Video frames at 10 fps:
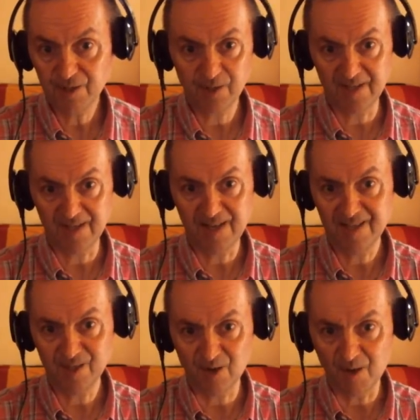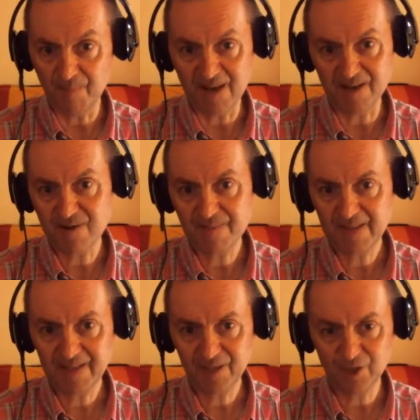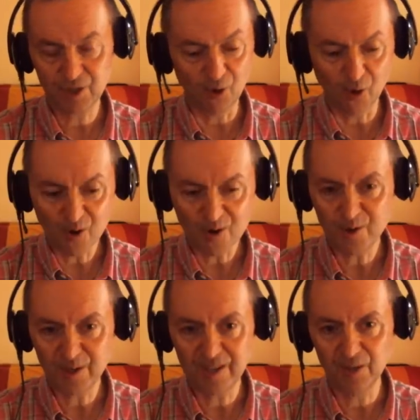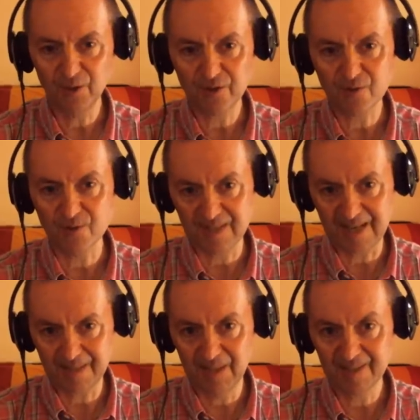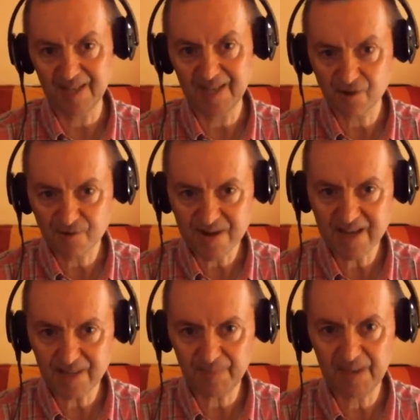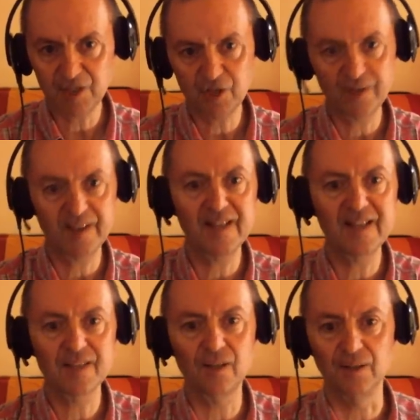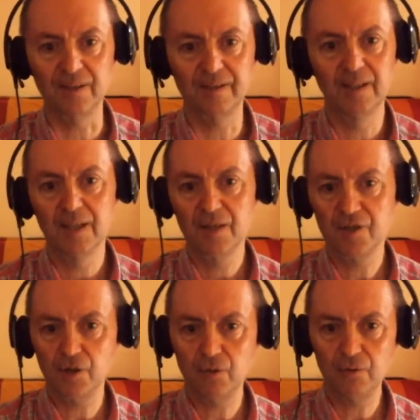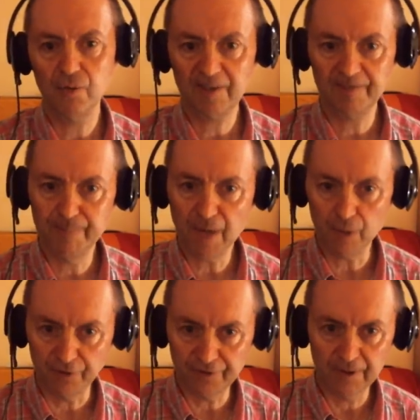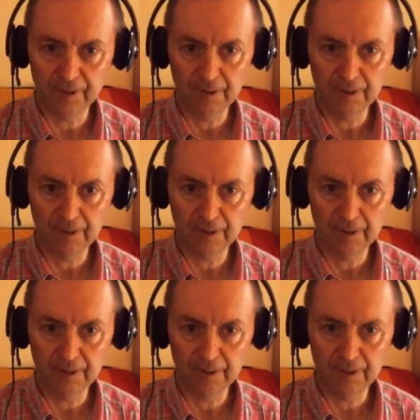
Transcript: You can install a binary package, or you can go through Slack and create a package and then install it. So you have both.